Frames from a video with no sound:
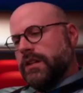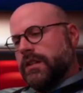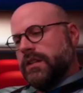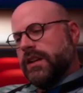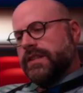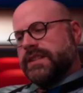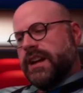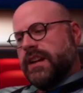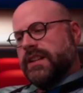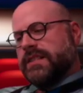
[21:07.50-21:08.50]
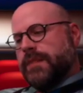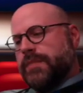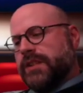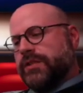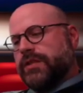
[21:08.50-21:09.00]
Every Saturday, as I
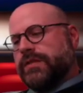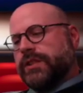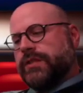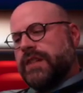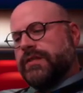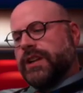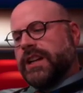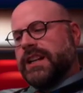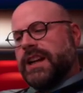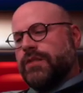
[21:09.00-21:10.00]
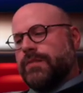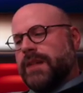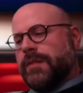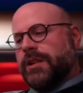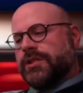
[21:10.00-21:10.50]
pedaled over the gravel again and out
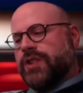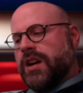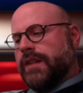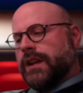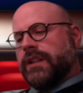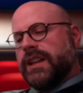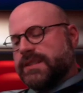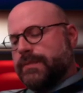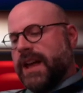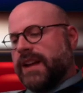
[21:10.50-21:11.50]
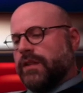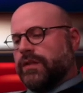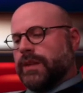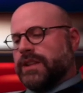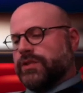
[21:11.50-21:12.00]
Mamaw's drive, I glanced back over
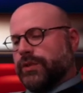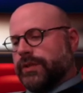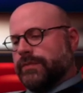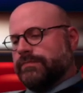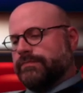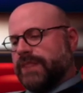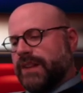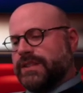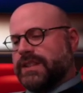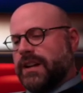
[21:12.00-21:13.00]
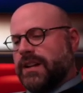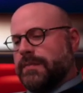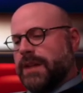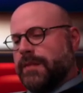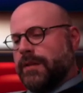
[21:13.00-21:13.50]
my shoulder. Every Saturday,
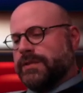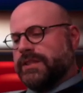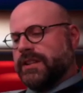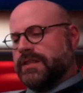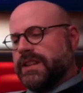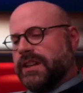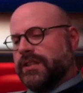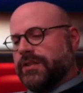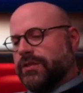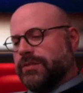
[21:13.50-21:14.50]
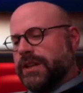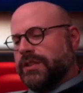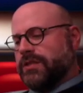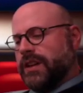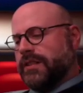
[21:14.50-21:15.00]
Mamaw was there, sitting on her old metal
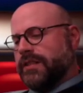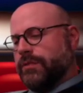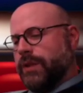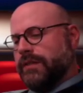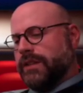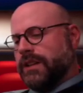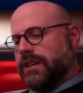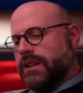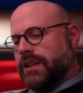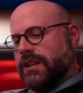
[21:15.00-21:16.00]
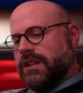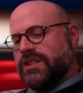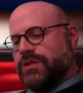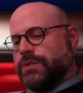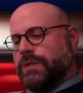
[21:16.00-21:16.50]
glider and waving. She
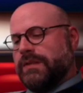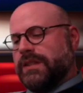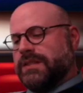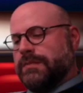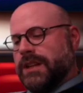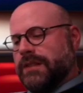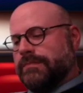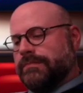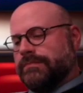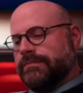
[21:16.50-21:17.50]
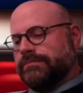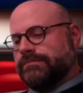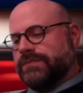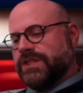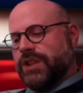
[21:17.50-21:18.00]
was waving to me.
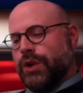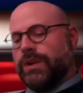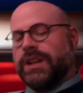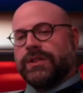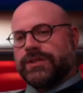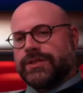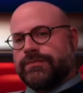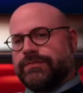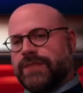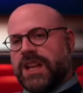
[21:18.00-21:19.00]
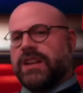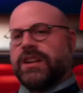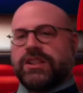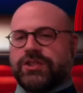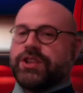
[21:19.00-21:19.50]
No one else.
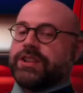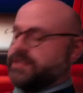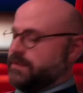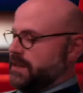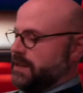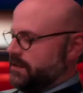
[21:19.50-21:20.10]
Just me.